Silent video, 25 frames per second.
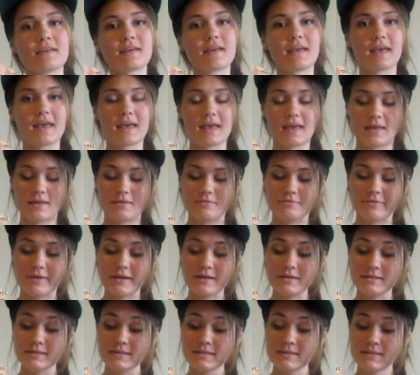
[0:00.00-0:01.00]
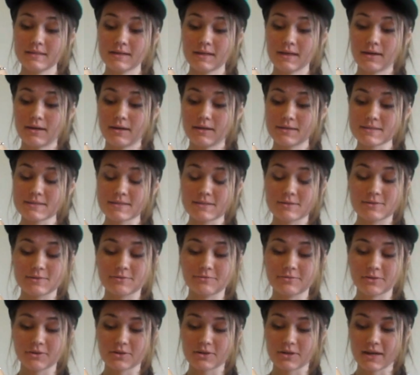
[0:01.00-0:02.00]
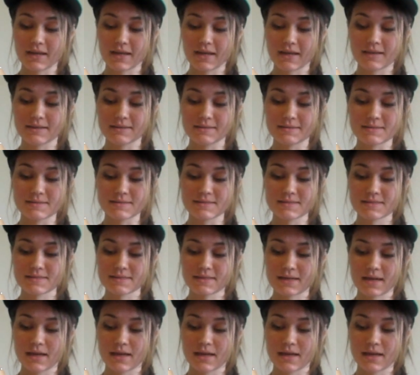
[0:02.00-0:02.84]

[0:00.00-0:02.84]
And finally, also for your hands,